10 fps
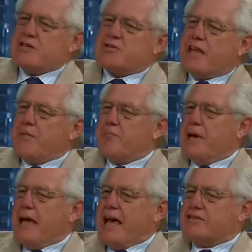So that,
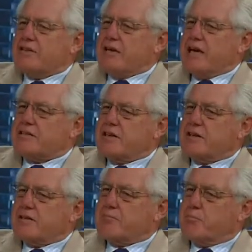as a, as
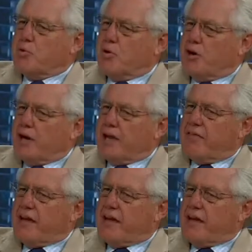a boy,